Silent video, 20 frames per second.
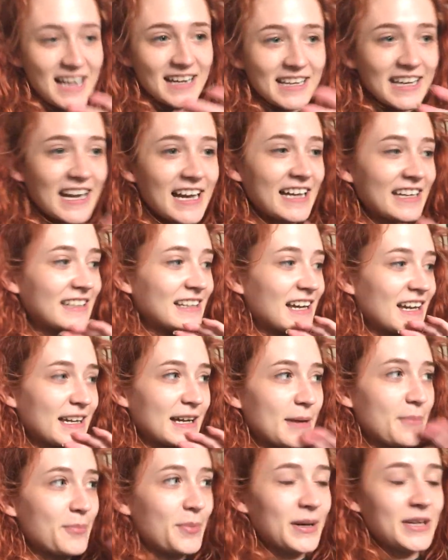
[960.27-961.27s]
I can't
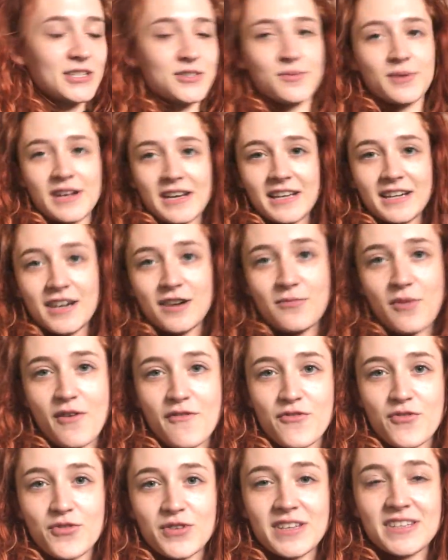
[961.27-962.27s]
pitch when I can hear my
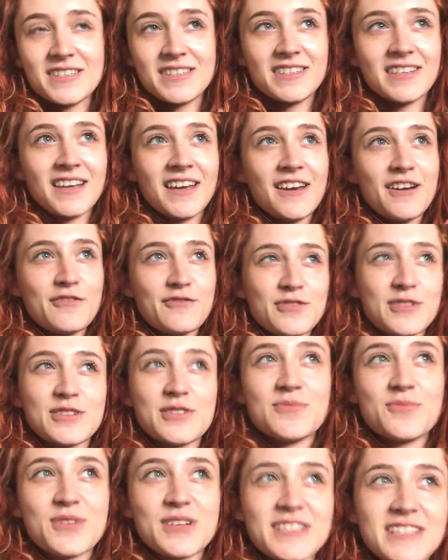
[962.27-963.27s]
voice. For
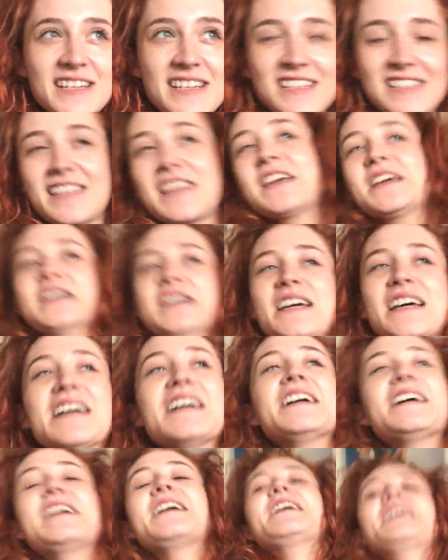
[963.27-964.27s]
some reason it's like
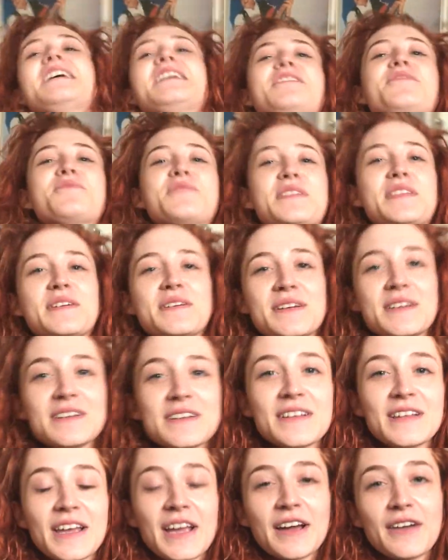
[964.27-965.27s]
I get really
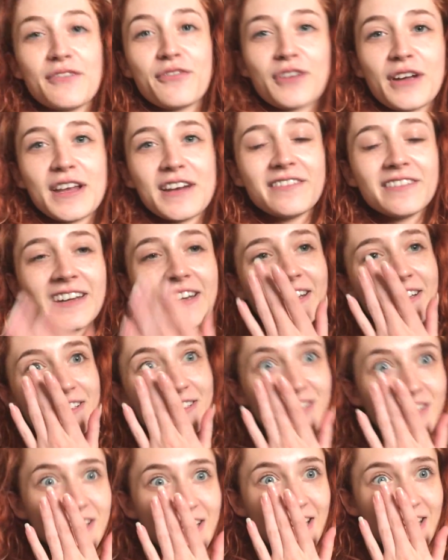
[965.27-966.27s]
like afraid of it,
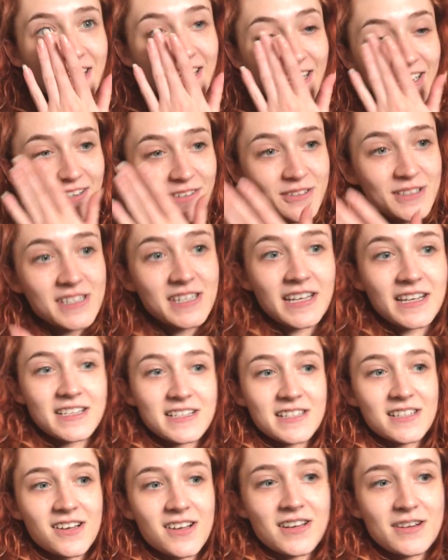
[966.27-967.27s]
so then I don't sing
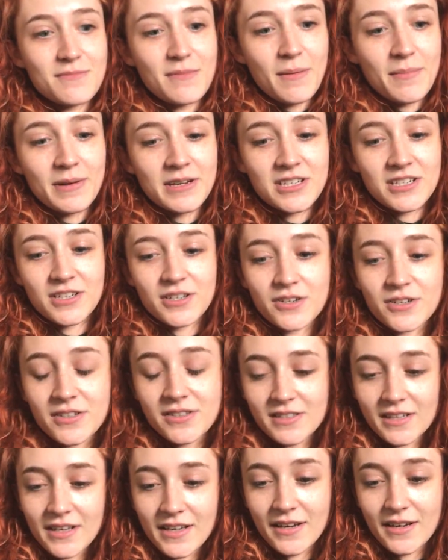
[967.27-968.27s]
as loud and my pitching
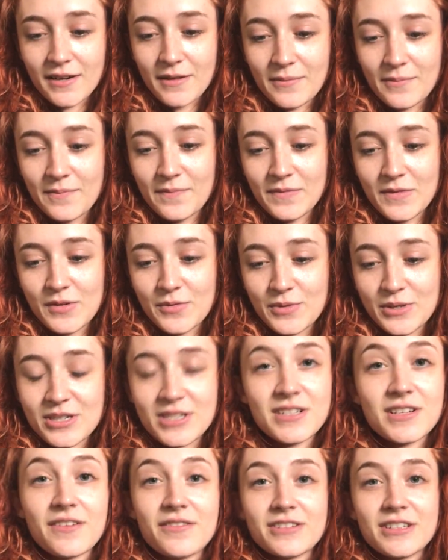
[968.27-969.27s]
goes,
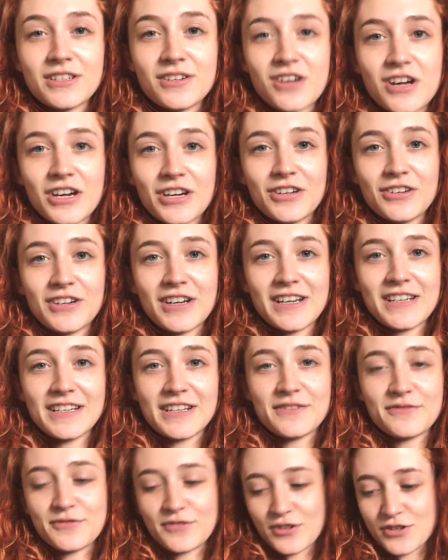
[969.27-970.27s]
which is obviously not a good
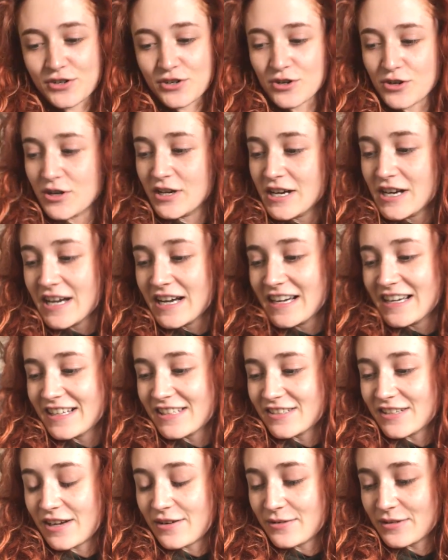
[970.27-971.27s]
idea for a show.
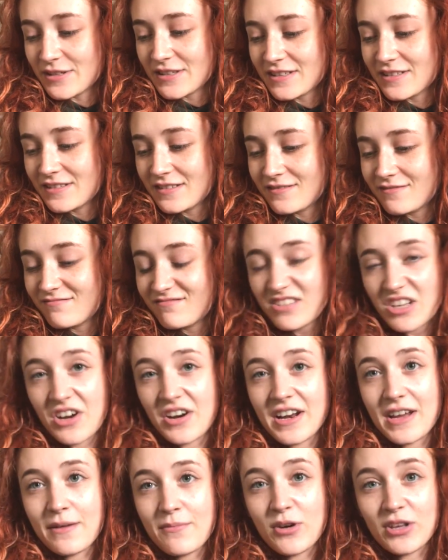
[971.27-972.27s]
So that was,
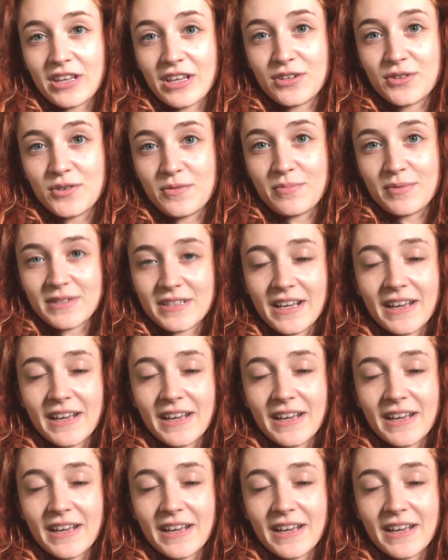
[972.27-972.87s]
sorry, I'm on like 2%.